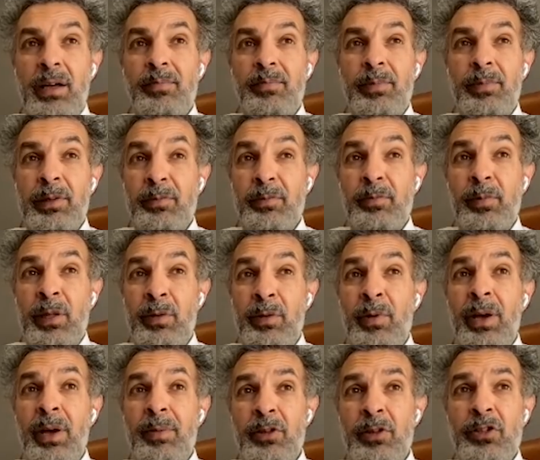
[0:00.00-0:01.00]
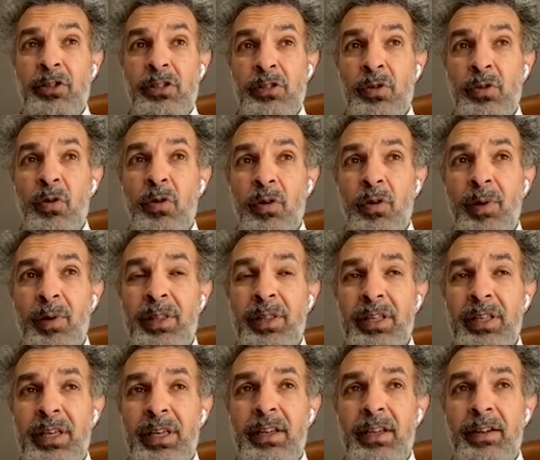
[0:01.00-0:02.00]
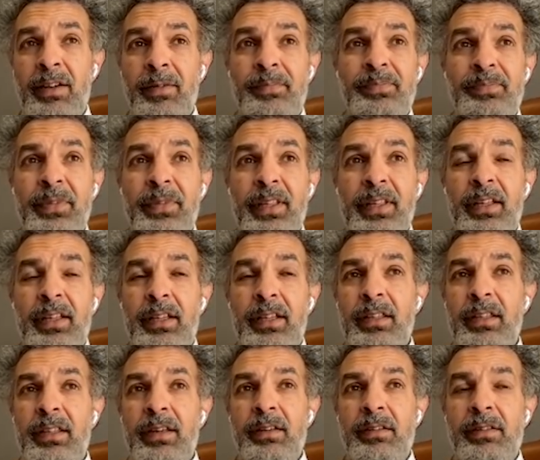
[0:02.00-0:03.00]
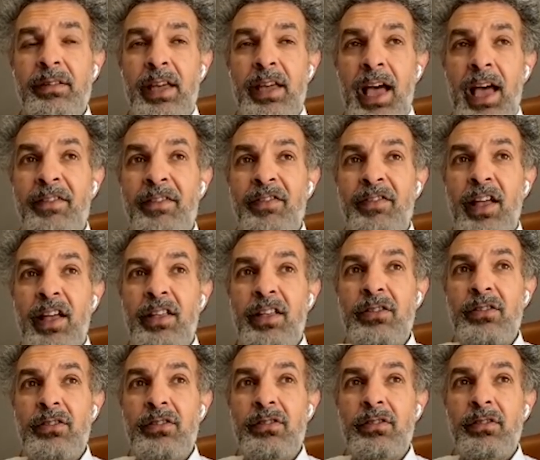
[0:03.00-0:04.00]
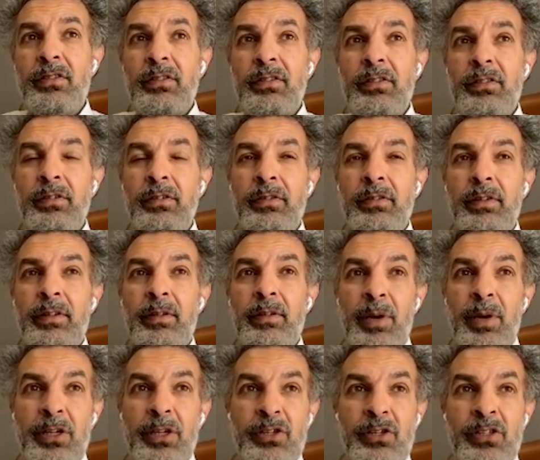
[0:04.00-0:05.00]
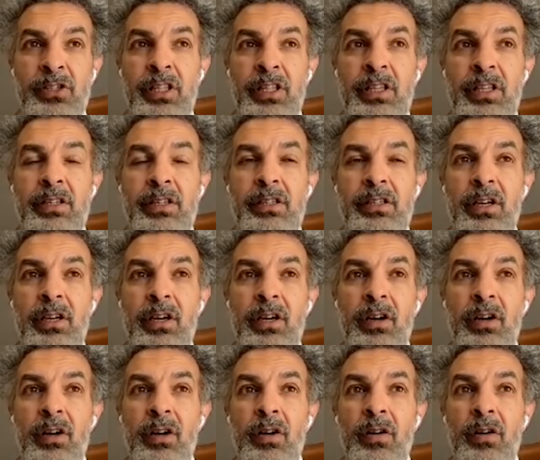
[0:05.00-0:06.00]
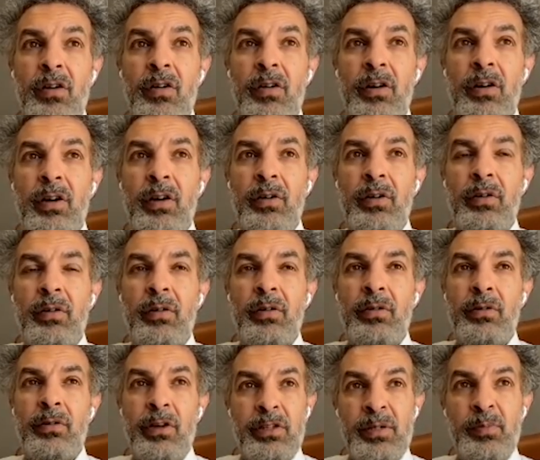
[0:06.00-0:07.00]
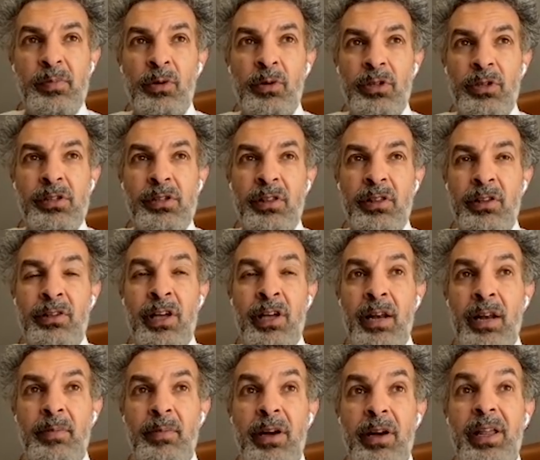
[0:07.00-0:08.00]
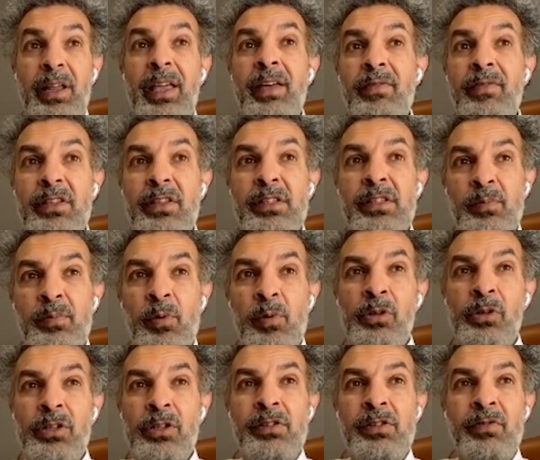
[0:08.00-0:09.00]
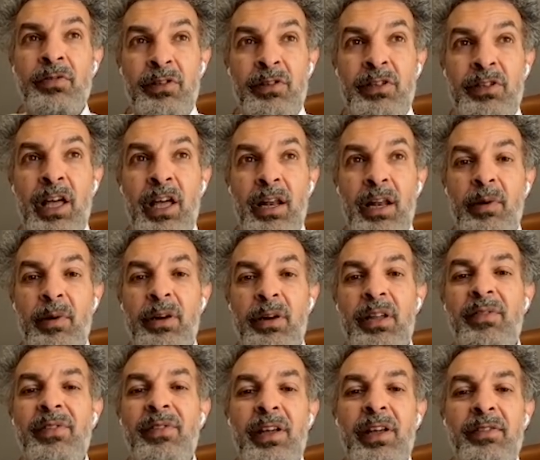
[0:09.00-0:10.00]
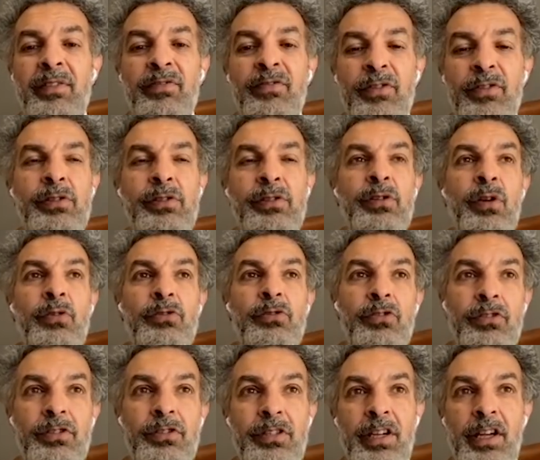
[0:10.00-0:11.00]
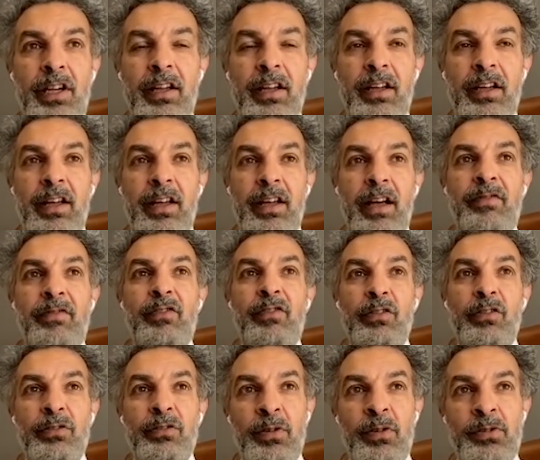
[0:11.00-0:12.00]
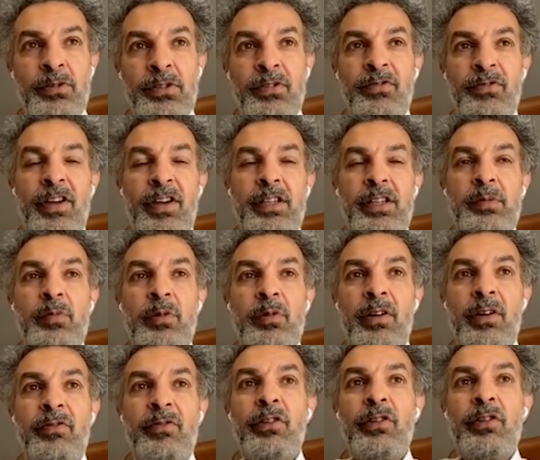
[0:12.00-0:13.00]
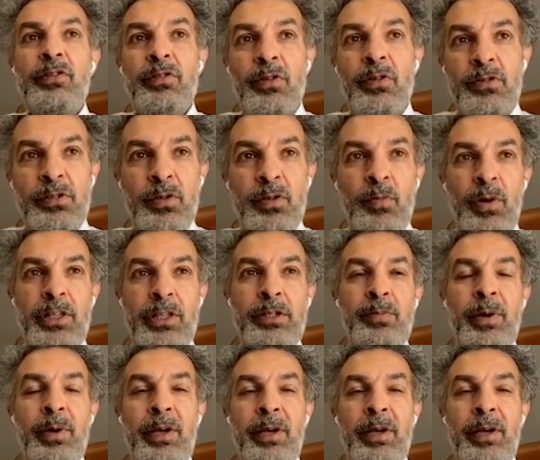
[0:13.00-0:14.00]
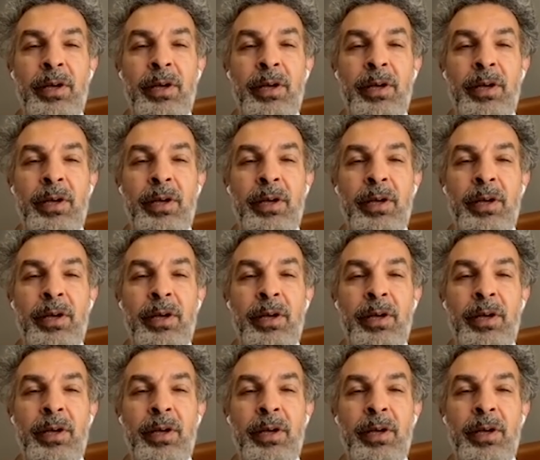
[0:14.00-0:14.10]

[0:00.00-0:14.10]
But by the way, I'm not just talking about the Afghans in the major cities who are not supporters of the Taliban. Even the supporters of the Taliban, even their foot soldiers, have gotten used to Facebook, have gotten used to WhatsApp